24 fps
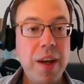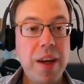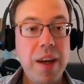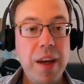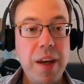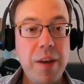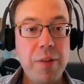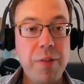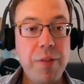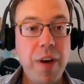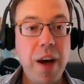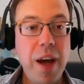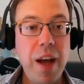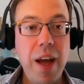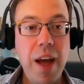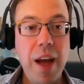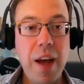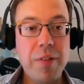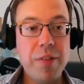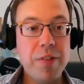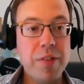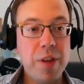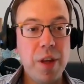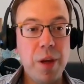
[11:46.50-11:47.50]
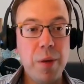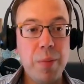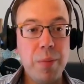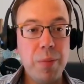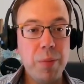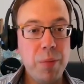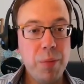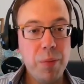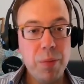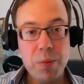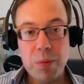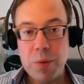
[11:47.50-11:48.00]
if I have
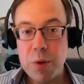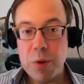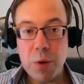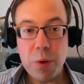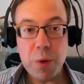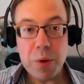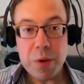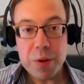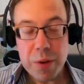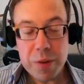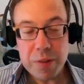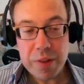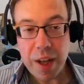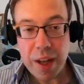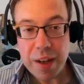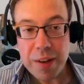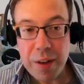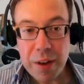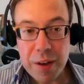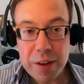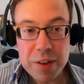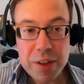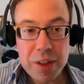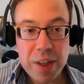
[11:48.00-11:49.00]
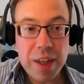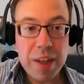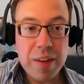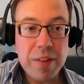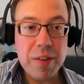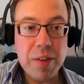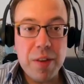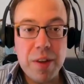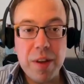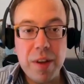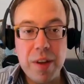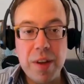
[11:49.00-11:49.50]
some cool new technology
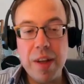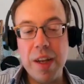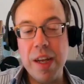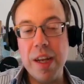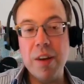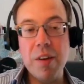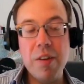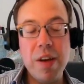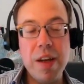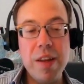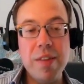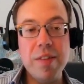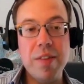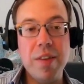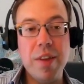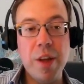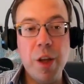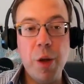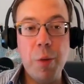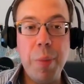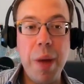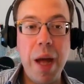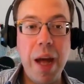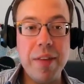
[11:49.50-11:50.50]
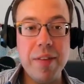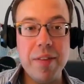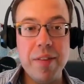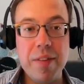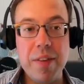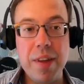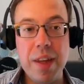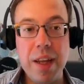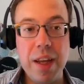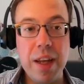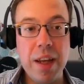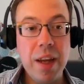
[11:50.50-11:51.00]
to increase the
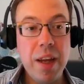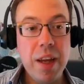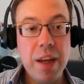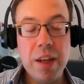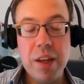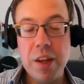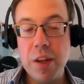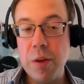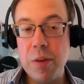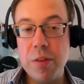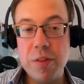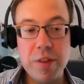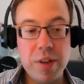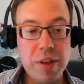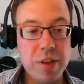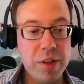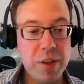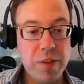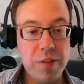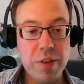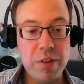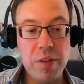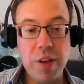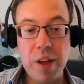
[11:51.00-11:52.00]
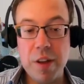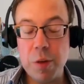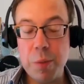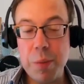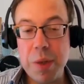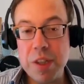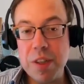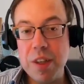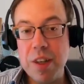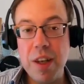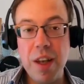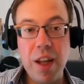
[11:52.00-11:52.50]
capacity usage of a
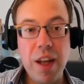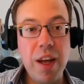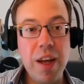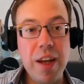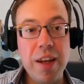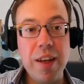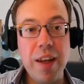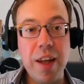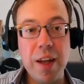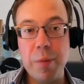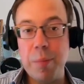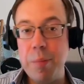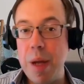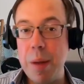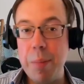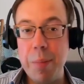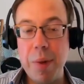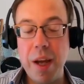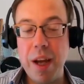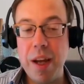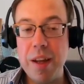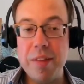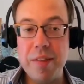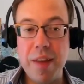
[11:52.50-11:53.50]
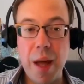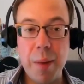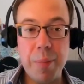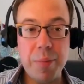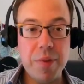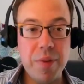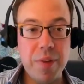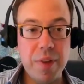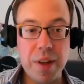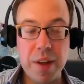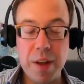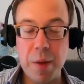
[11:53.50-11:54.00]
transmission line, like maybe I
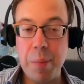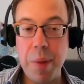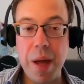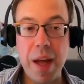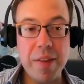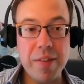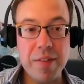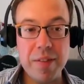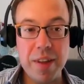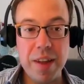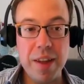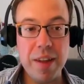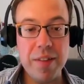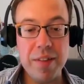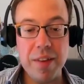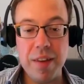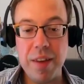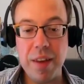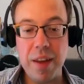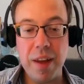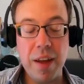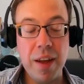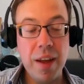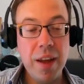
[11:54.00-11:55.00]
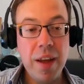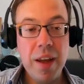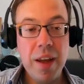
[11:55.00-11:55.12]
adapt the capacity to the